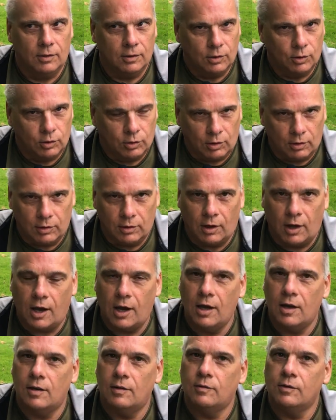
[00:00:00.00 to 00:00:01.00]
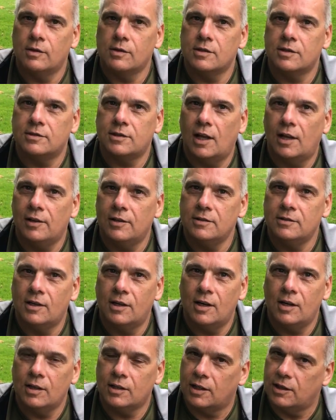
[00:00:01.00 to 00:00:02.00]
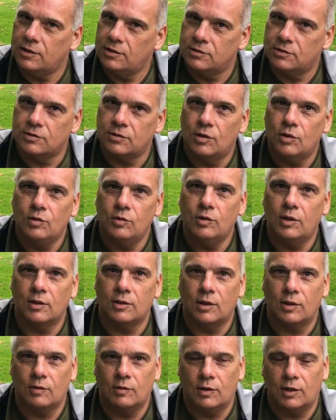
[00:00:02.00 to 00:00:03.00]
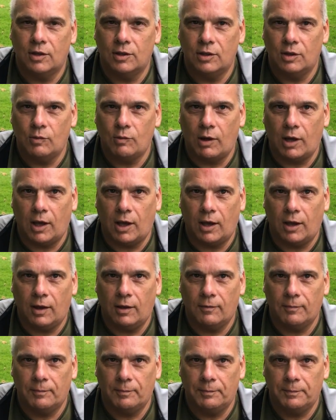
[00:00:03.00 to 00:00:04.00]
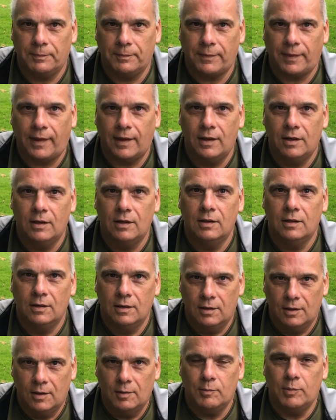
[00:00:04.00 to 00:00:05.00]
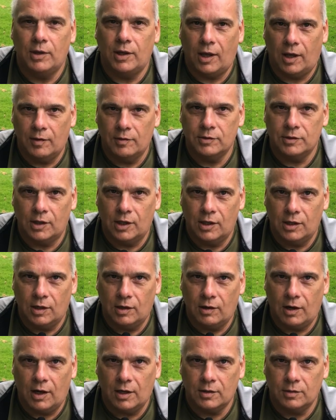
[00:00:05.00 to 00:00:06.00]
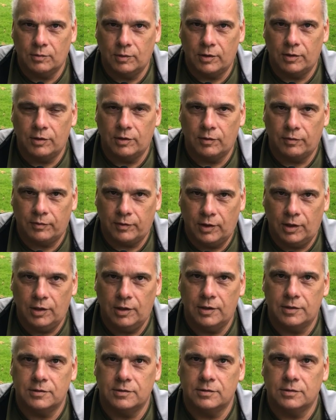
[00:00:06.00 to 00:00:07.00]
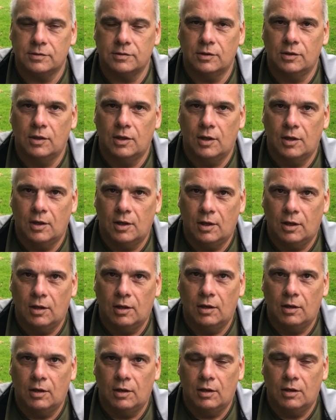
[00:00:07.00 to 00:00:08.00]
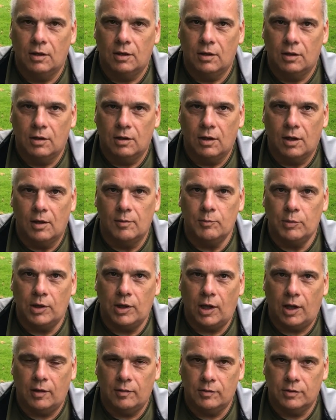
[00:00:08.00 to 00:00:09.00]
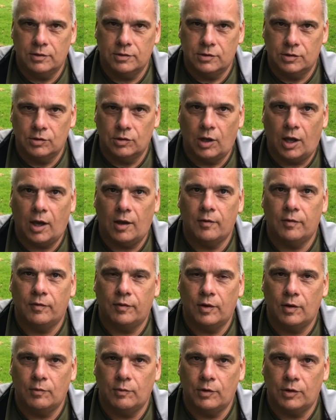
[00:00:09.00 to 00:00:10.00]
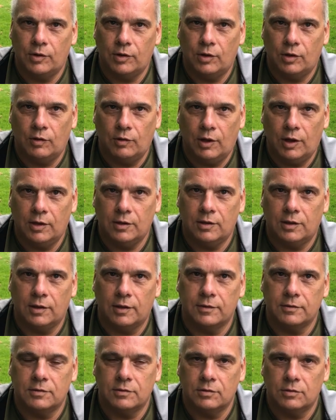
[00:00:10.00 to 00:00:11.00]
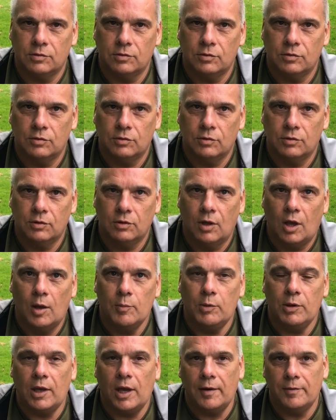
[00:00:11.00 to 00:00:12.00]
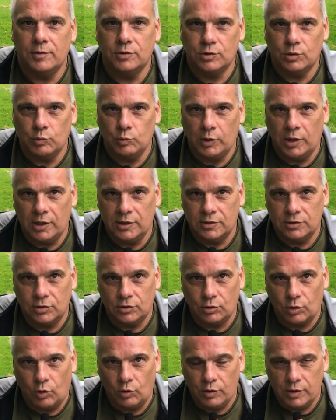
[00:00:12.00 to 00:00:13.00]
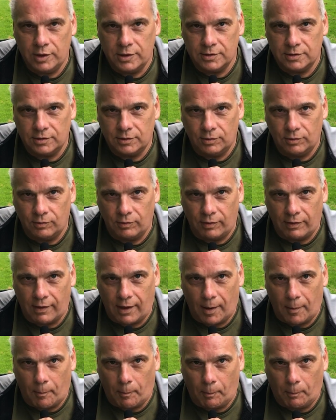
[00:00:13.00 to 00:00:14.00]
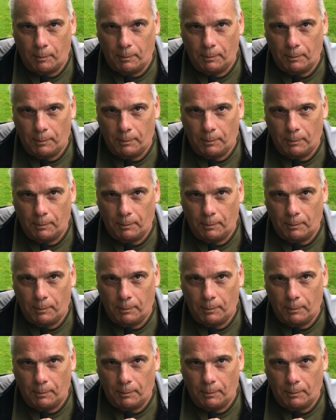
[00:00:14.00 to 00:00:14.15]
Go to the aisle where the salads are, get your own, and go on your way. Be able to interact with your kids and be able to have fun with your grandkids. Be able to read stories to them.